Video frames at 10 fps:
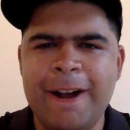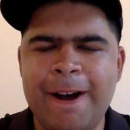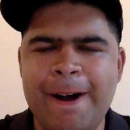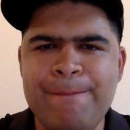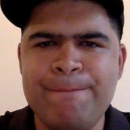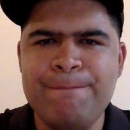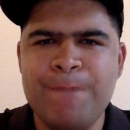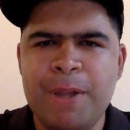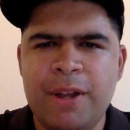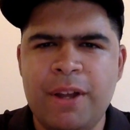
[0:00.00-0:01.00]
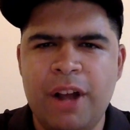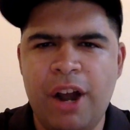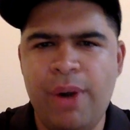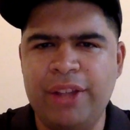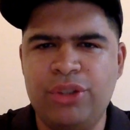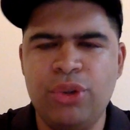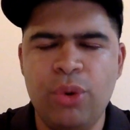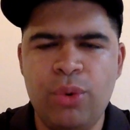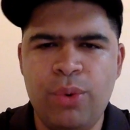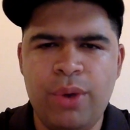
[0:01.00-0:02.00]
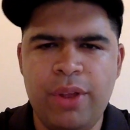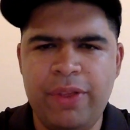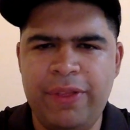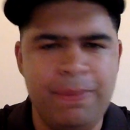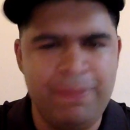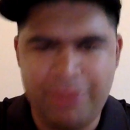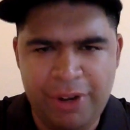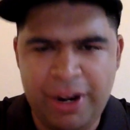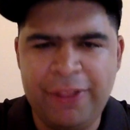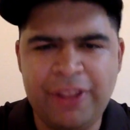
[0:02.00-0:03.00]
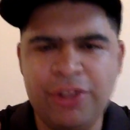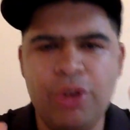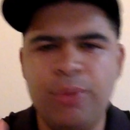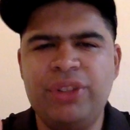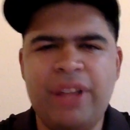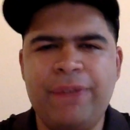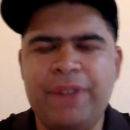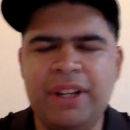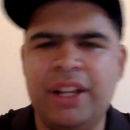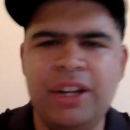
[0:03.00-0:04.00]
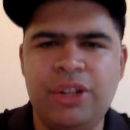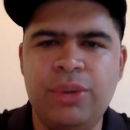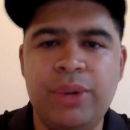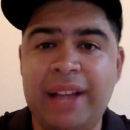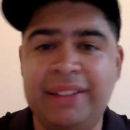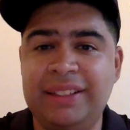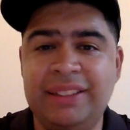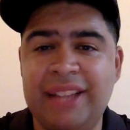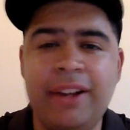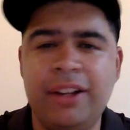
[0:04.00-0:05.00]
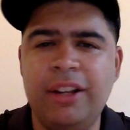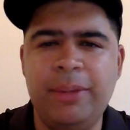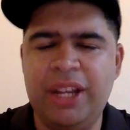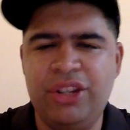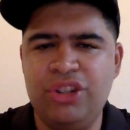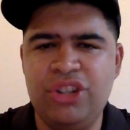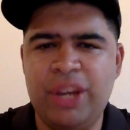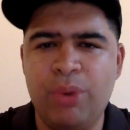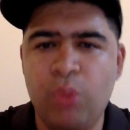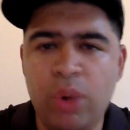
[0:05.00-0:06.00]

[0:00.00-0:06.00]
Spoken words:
All right, so I think they're almost definitely going to do an IC title Elimination Chamber.